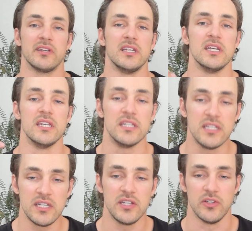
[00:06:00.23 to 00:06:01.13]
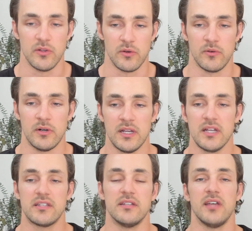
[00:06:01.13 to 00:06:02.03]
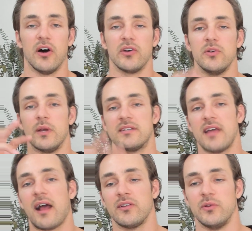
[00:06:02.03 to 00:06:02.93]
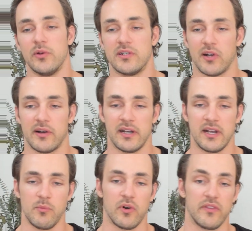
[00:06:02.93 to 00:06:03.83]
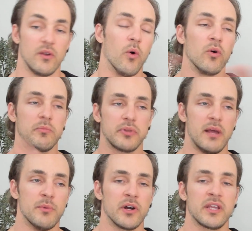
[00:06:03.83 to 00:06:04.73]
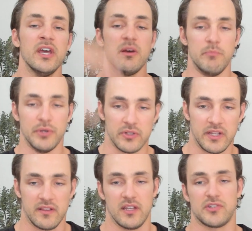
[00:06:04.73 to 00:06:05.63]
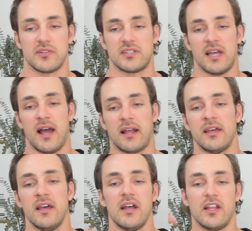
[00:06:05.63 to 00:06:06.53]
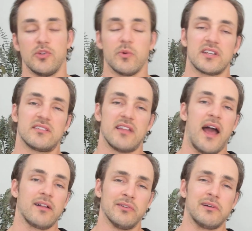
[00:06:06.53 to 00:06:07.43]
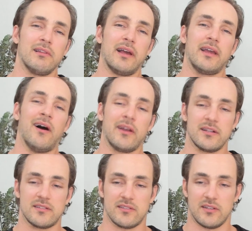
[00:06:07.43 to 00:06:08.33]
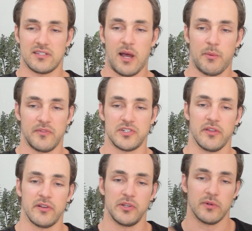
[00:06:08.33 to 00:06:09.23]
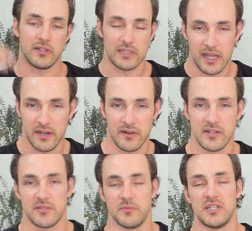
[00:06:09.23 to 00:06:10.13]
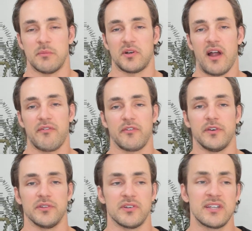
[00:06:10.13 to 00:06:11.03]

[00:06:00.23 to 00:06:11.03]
need you to tell you exactly who to target anymore. The old playbook, building the interest stack, and you want to stack lookalike audiences on top of each other, you want to layer in some demographic filters.